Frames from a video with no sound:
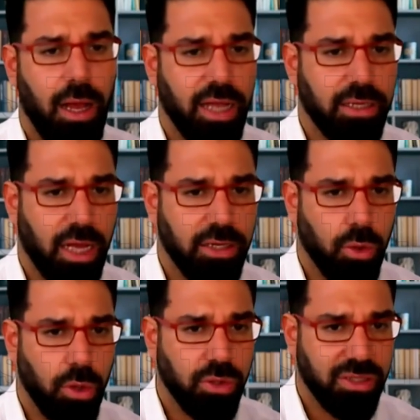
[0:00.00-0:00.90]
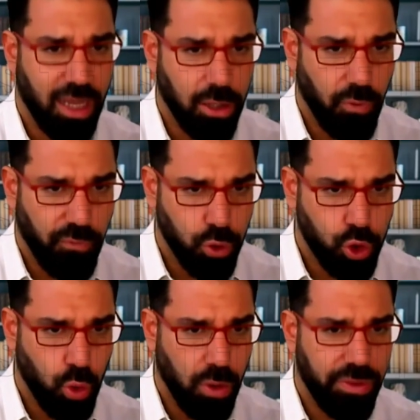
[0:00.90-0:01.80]
I don't know to tell you
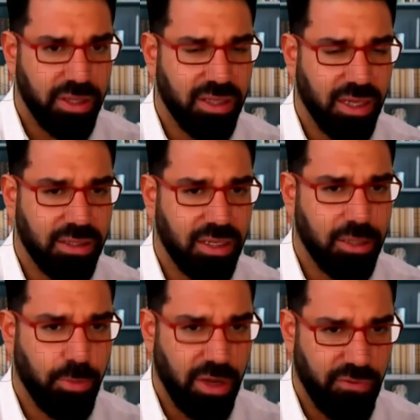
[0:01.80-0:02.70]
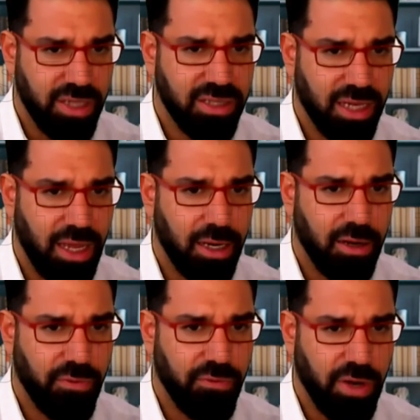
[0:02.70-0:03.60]
for sure. These things need to be
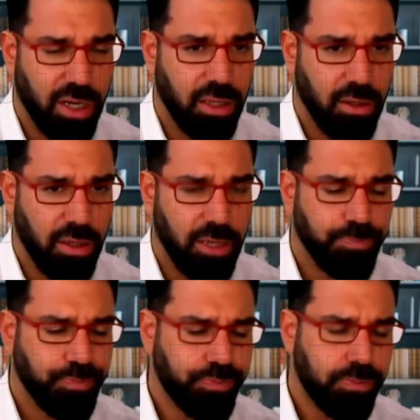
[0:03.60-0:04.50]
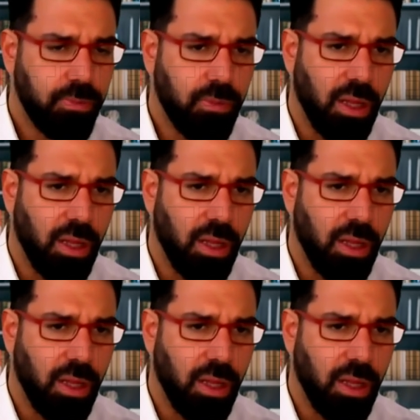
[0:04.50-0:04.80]
investigated very clearly.